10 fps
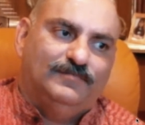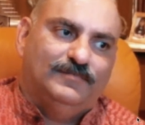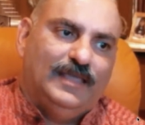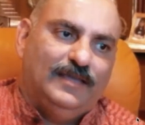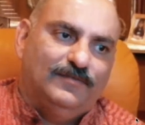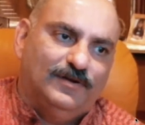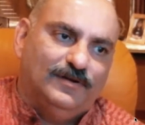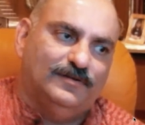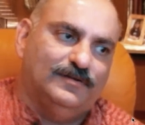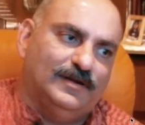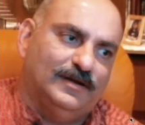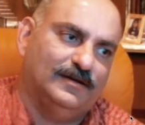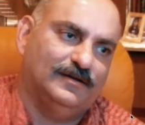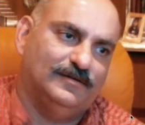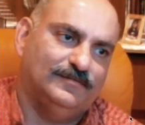they were
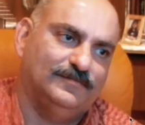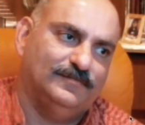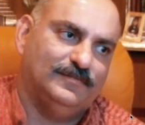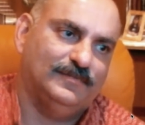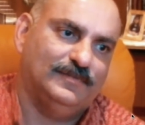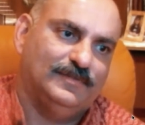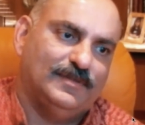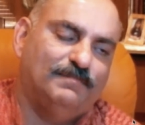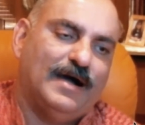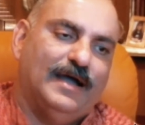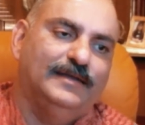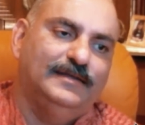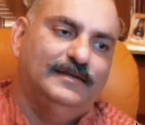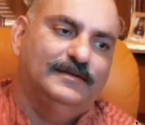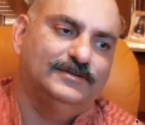the
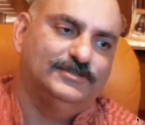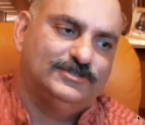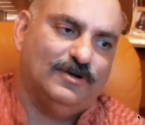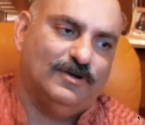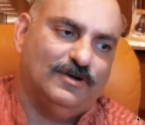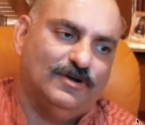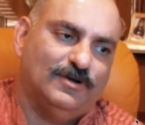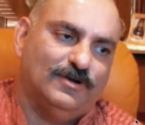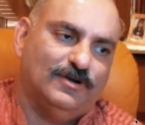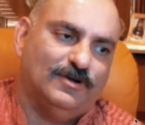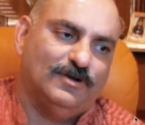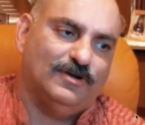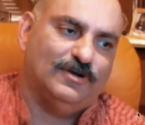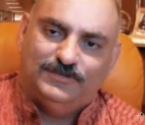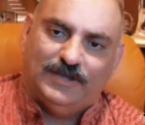pioneers of the
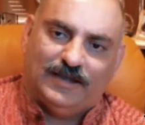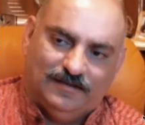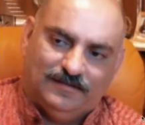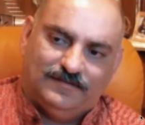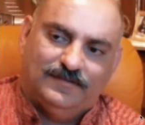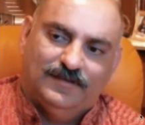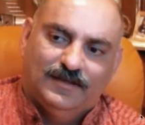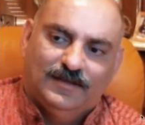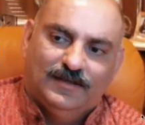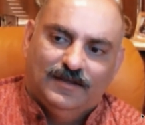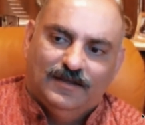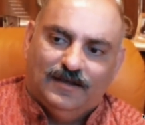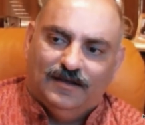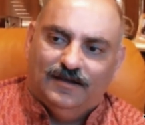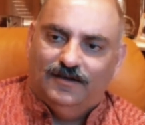usage of checklists
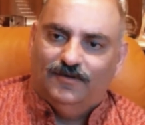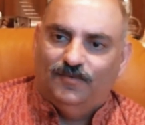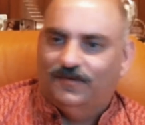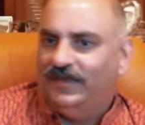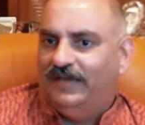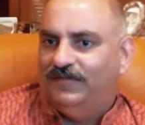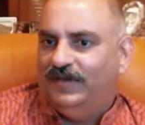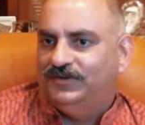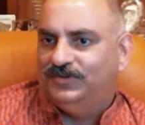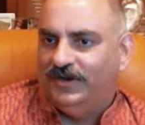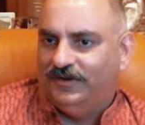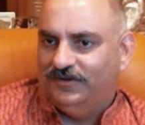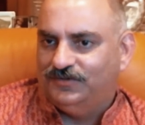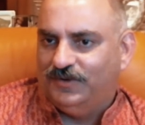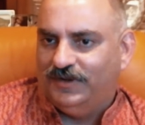was the aviation
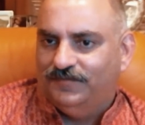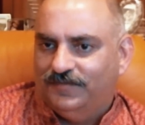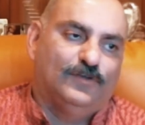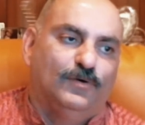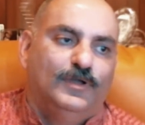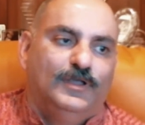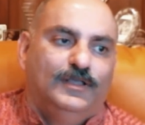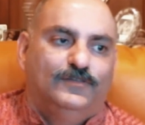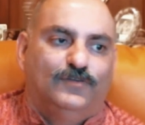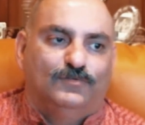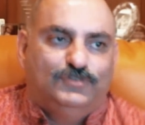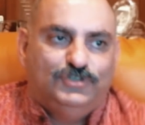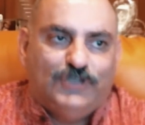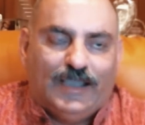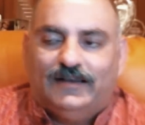industry. So
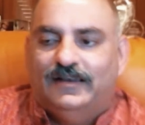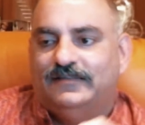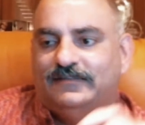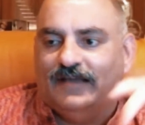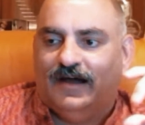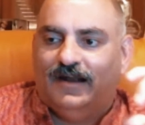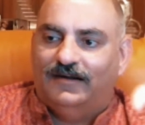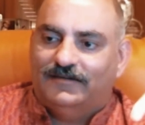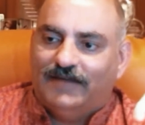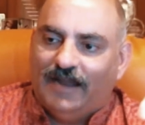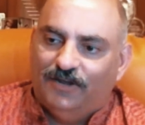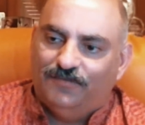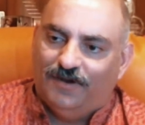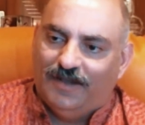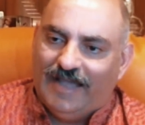checklists are kind of
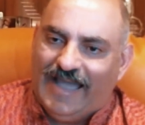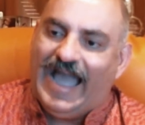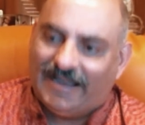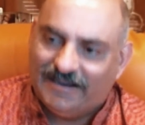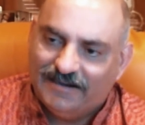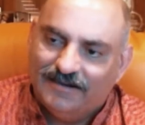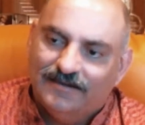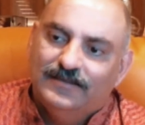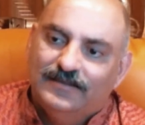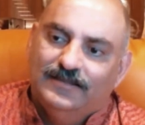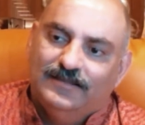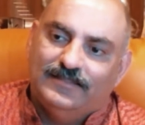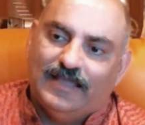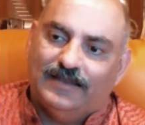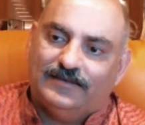a hack
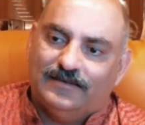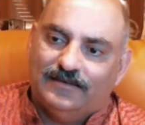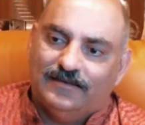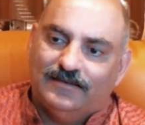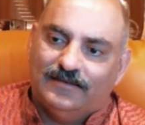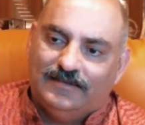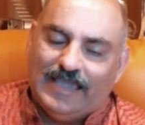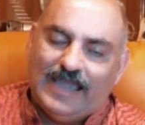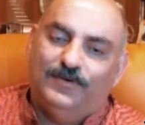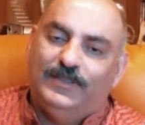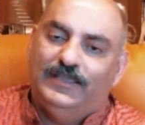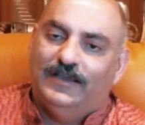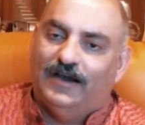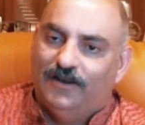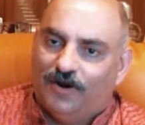that carry
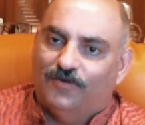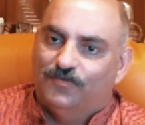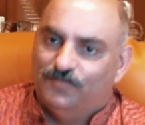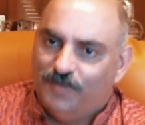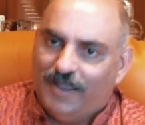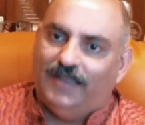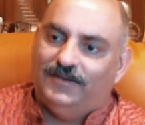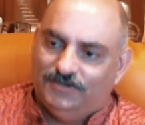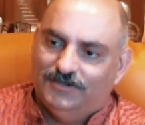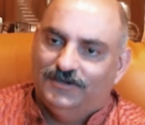a lot of weight